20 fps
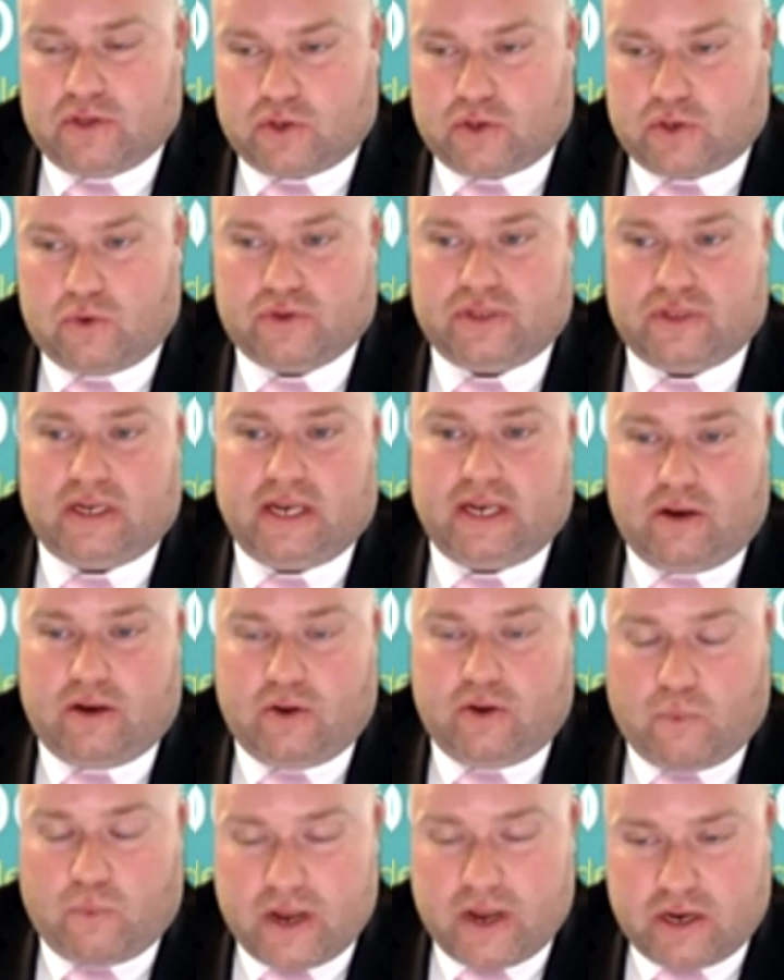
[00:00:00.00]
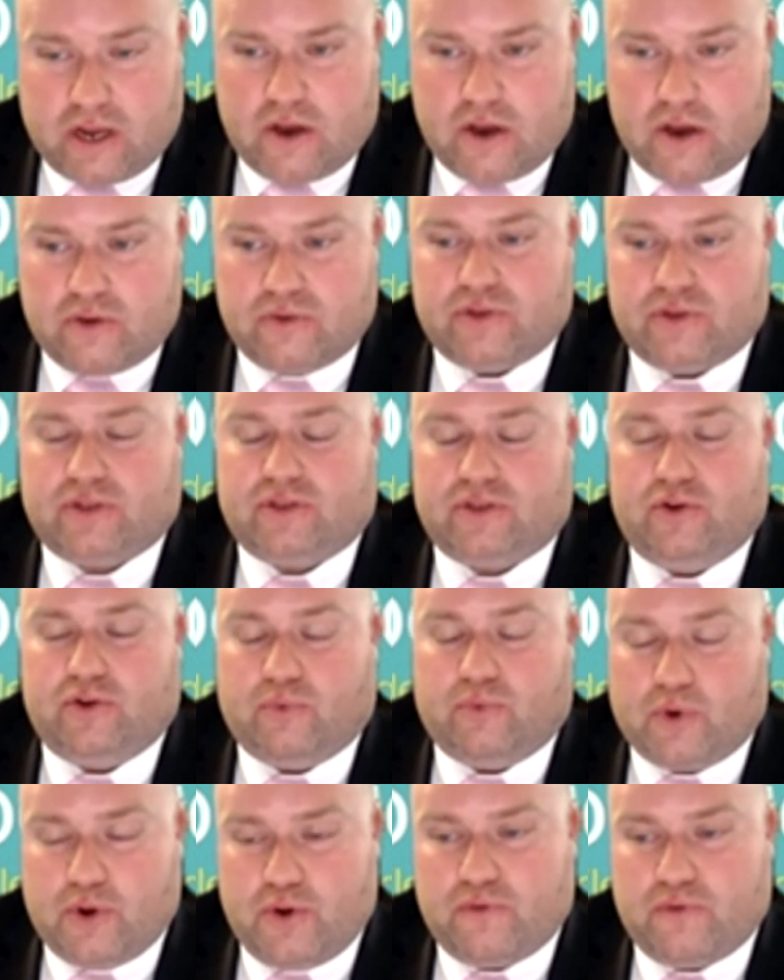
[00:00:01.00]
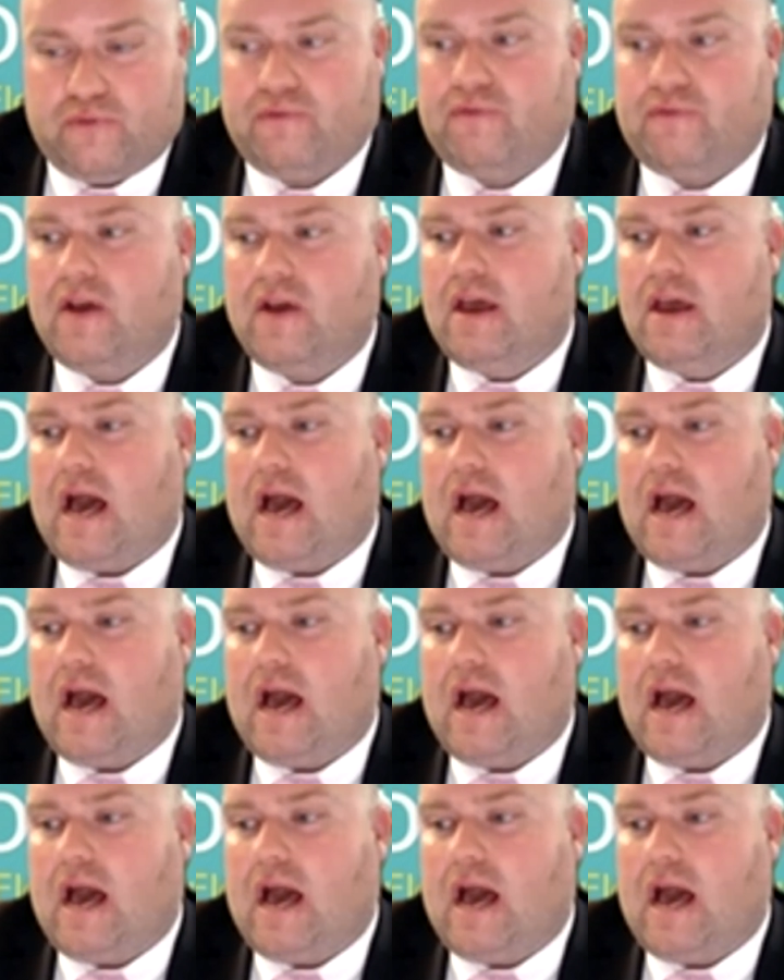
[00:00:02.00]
schools that need new windows, new roof,